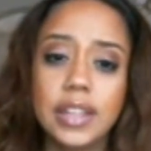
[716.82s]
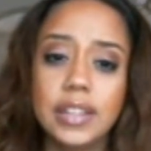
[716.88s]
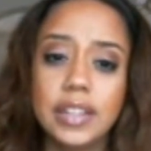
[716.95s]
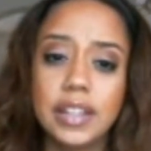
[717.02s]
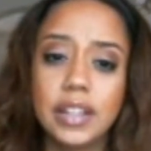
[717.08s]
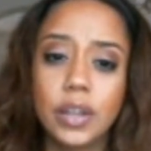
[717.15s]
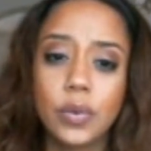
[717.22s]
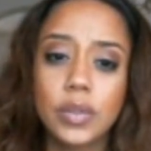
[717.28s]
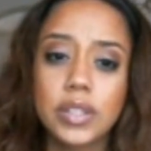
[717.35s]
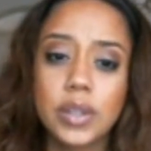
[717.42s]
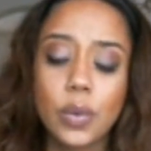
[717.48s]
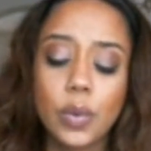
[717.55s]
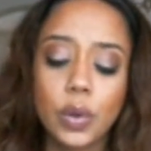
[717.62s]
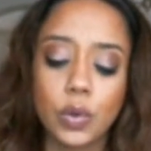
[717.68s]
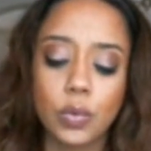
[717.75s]
Dealing with
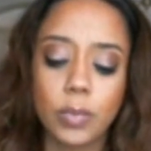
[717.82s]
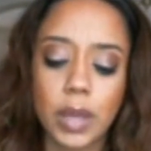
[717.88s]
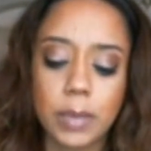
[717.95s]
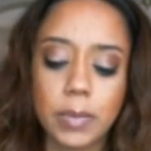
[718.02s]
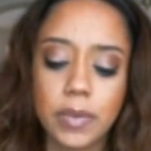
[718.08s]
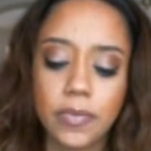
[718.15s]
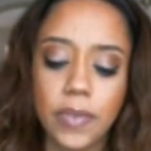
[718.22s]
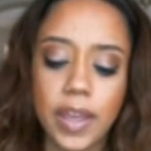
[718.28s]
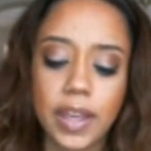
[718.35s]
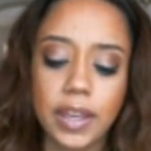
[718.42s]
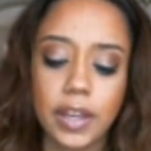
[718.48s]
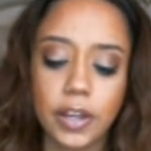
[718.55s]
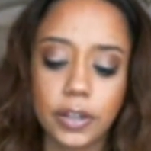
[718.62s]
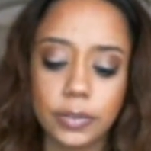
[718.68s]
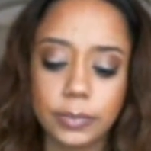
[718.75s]
someone who may be fake
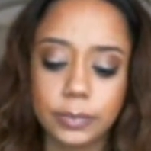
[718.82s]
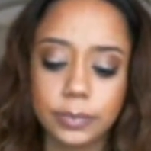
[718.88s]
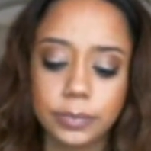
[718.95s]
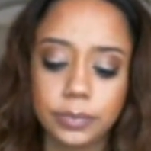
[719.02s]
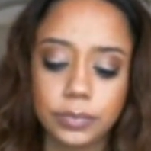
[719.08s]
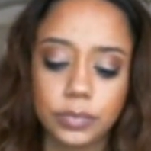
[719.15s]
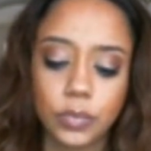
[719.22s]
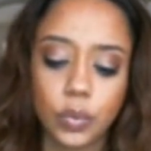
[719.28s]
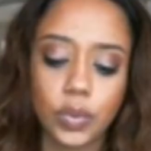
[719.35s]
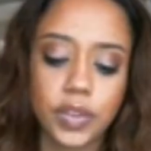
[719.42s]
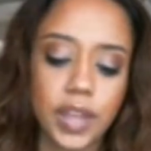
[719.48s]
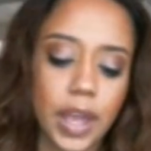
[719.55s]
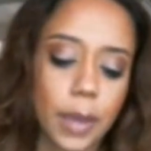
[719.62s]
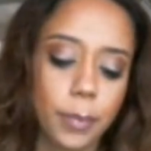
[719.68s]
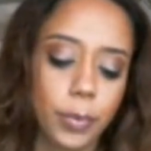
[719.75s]
here, with
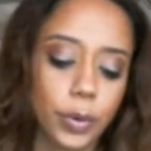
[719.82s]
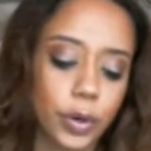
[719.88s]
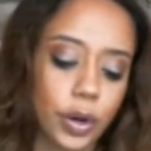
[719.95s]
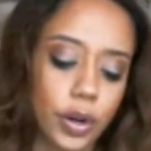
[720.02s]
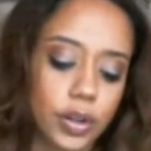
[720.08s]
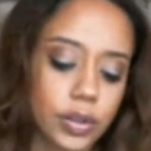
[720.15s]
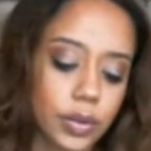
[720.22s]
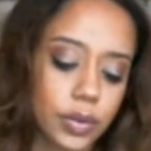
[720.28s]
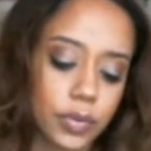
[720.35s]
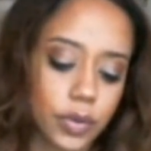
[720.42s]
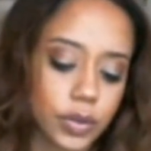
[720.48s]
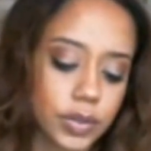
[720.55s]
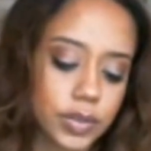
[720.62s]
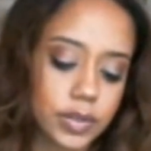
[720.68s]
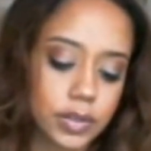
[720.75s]
the Emperor card in
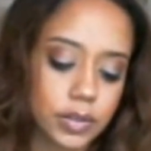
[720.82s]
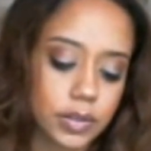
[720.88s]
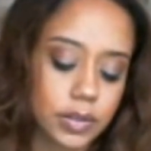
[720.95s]
reverse.